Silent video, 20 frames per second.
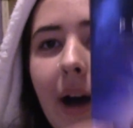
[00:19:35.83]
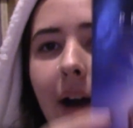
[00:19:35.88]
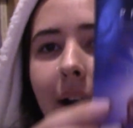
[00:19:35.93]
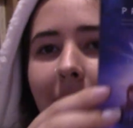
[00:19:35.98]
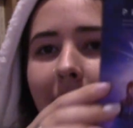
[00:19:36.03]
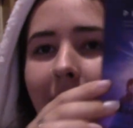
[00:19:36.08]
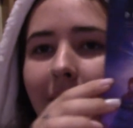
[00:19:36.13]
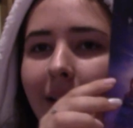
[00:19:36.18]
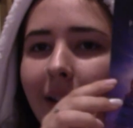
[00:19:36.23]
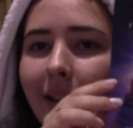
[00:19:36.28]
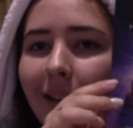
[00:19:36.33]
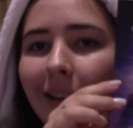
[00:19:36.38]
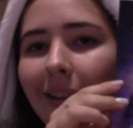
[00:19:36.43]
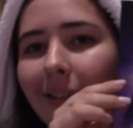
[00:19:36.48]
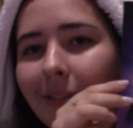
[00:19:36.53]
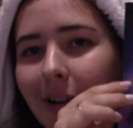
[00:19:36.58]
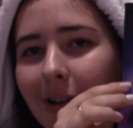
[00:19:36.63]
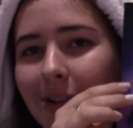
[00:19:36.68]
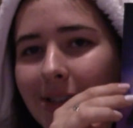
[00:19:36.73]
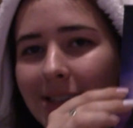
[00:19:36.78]
Park,
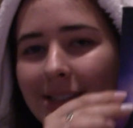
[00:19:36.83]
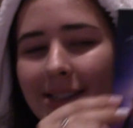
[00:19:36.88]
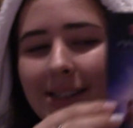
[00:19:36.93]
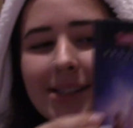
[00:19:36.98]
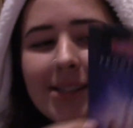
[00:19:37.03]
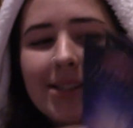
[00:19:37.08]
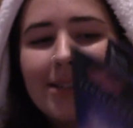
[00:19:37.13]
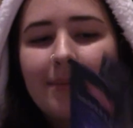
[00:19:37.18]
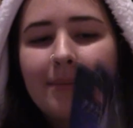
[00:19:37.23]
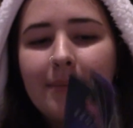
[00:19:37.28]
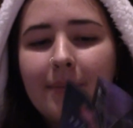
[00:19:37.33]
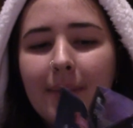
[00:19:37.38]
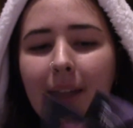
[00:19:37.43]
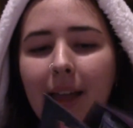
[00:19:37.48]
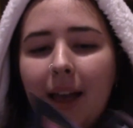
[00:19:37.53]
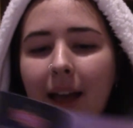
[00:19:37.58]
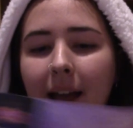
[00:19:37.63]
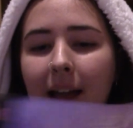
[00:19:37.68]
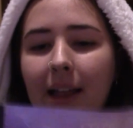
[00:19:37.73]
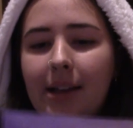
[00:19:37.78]
Frozen season.
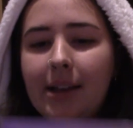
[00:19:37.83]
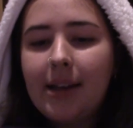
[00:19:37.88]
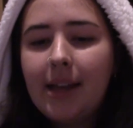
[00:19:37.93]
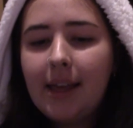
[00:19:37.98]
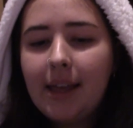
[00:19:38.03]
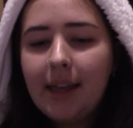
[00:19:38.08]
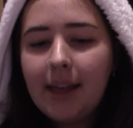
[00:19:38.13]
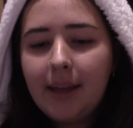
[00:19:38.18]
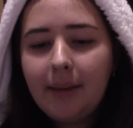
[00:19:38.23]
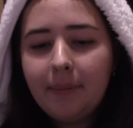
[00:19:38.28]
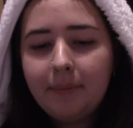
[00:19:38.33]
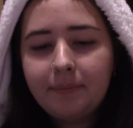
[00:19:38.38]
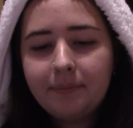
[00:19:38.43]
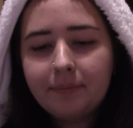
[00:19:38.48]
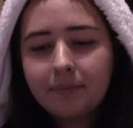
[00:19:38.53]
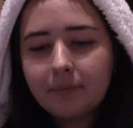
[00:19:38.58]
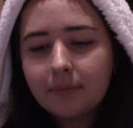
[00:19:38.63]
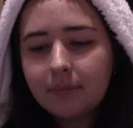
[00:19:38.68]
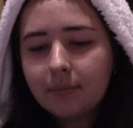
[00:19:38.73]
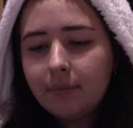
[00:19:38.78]
And here,
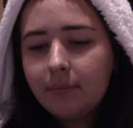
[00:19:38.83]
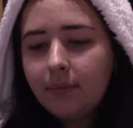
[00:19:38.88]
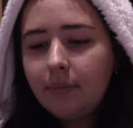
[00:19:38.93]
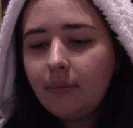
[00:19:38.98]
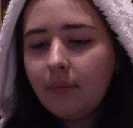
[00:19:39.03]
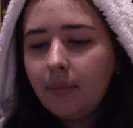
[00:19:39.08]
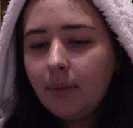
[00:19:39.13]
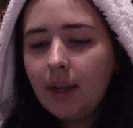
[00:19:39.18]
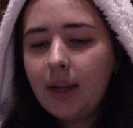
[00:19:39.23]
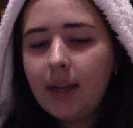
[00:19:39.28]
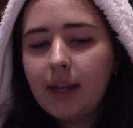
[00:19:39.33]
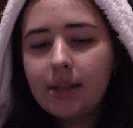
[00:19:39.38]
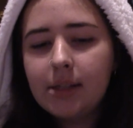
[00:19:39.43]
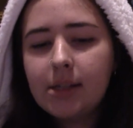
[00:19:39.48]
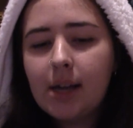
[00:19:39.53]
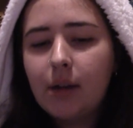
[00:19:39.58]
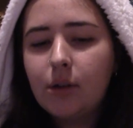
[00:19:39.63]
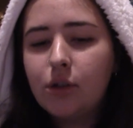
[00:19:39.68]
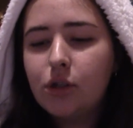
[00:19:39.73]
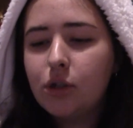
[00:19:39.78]
it
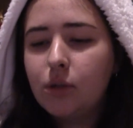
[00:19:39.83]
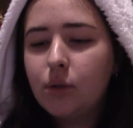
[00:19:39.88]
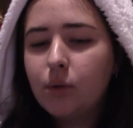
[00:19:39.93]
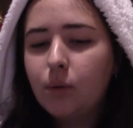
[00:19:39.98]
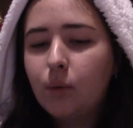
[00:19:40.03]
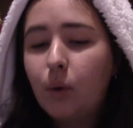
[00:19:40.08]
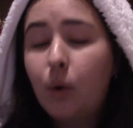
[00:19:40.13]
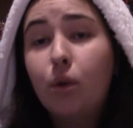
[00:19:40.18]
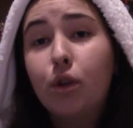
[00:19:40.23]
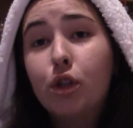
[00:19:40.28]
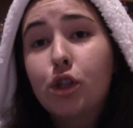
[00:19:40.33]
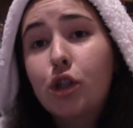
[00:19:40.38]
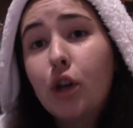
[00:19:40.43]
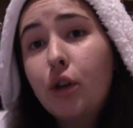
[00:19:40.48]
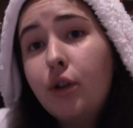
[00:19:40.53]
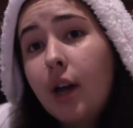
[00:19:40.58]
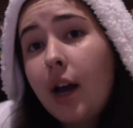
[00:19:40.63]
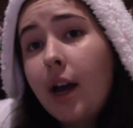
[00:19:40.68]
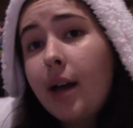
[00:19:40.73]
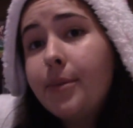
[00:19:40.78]
tells you all the
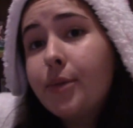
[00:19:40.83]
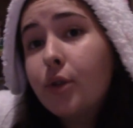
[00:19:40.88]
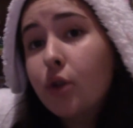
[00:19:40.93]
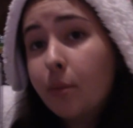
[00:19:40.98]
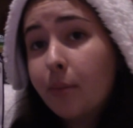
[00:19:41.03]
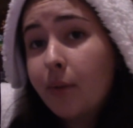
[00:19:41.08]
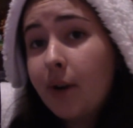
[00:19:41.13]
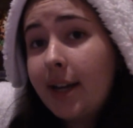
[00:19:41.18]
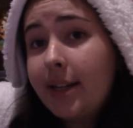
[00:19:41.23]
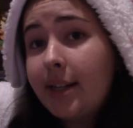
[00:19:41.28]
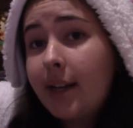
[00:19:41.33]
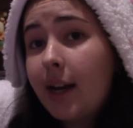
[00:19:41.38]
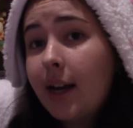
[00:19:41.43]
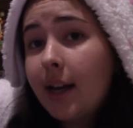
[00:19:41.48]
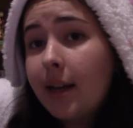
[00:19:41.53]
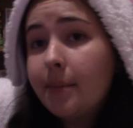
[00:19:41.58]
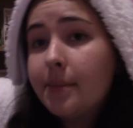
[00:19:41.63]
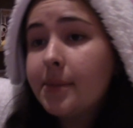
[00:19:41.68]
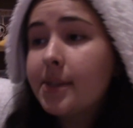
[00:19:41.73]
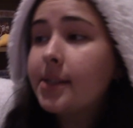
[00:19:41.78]
show times, all the parade
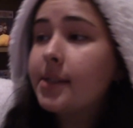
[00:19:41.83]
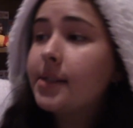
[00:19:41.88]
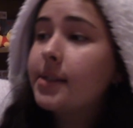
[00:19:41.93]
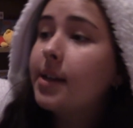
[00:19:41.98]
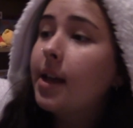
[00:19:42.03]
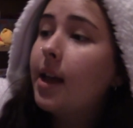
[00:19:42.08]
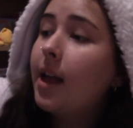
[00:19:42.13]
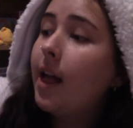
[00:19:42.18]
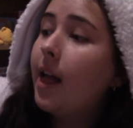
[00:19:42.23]
times.